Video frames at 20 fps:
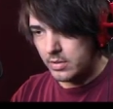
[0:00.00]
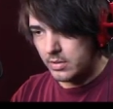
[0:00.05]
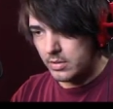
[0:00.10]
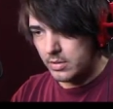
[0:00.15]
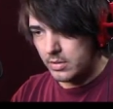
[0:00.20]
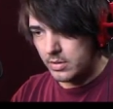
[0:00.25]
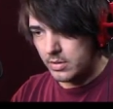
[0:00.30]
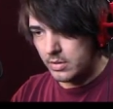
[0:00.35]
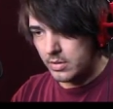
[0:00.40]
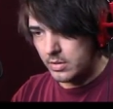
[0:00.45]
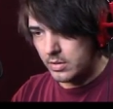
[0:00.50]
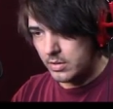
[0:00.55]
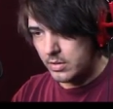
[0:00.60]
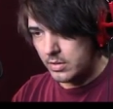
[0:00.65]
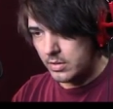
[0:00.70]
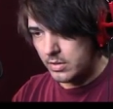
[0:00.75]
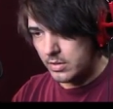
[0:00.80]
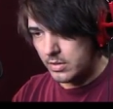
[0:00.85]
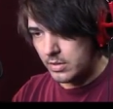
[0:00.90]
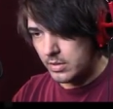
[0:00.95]

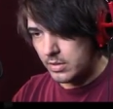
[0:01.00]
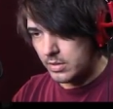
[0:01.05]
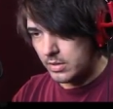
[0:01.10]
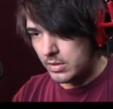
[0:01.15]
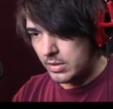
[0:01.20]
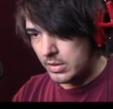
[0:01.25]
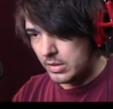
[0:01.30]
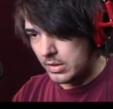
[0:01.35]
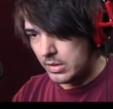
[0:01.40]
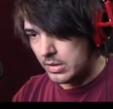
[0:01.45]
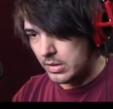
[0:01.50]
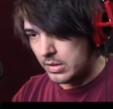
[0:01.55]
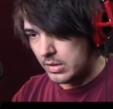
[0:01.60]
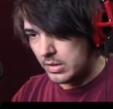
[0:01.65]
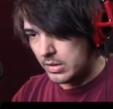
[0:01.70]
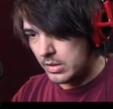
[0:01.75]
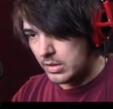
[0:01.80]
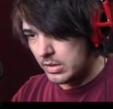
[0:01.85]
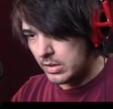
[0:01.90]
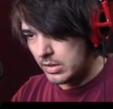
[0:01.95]

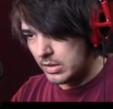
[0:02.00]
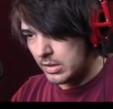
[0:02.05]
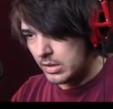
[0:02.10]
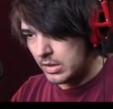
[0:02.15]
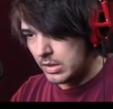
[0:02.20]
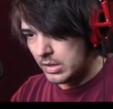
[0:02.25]
Nothing is said.